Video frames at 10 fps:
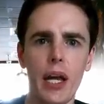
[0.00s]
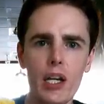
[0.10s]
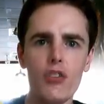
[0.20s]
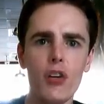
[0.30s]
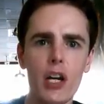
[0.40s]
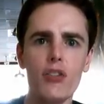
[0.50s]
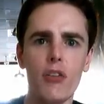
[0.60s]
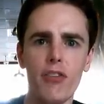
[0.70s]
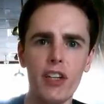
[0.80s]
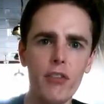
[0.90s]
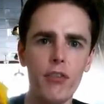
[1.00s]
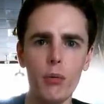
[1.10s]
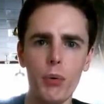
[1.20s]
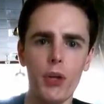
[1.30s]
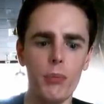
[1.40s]
extra, extra
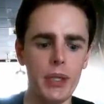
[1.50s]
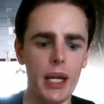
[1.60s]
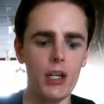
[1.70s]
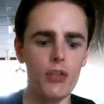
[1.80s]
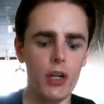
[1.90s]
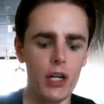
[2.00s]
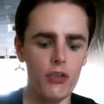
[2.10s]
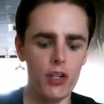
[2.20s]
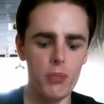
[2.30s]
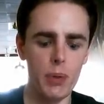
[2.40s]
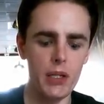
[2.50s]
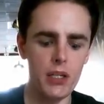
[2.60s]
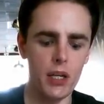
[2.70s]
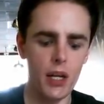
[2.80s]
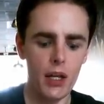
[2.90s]
flavorful without being extra, extra
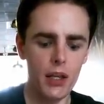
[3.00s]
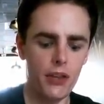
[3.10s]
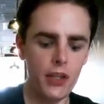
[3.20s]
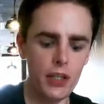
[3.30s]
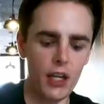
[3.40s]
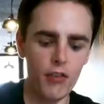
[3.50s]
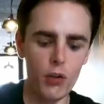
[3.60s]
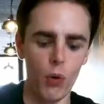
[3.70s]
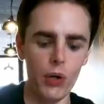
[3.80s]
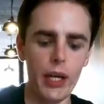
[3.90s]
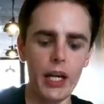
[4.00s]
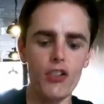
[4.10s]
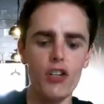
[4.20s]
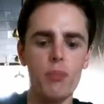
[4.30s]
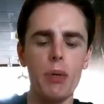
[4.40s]
spicy. I think if you want it
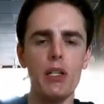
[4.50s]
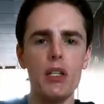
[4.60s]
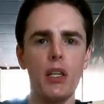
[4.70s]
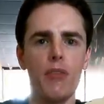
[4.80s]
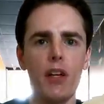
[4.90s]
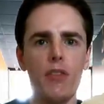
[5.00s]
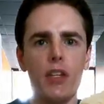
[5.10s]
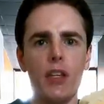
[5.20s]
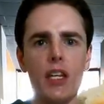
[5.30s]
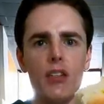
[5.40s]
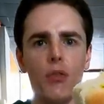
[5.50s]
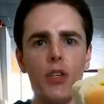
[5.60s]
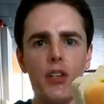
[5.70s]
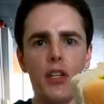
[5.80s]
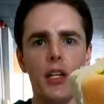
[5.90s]
extra spicy, they've given you these on
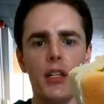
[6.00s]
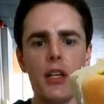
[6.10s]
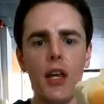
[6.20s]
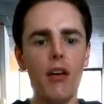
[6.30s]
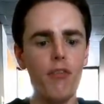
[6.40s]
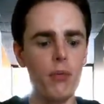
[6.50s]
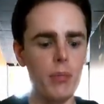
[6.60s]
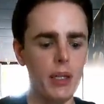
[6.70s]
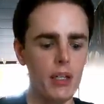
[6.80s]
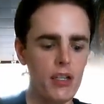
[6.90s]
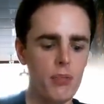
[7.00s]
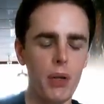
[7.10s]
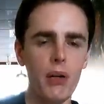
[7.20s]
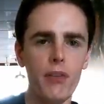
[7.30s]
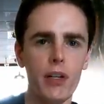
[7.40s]
the side. For me, this is
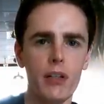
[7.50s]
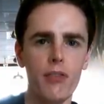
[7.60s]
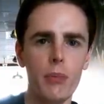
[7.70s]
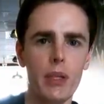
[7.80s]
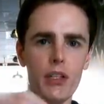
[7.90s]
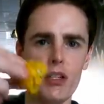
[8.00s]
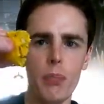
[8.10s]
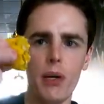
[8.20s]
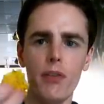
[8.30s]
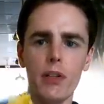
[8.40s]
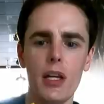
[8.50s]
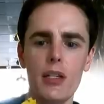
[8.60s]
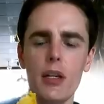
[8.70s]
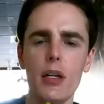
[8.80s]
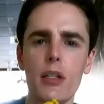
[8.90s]
perfect. For me, this is perfect
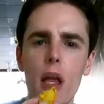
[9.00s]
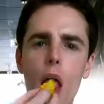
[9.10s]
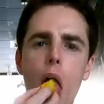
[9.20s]
as it is.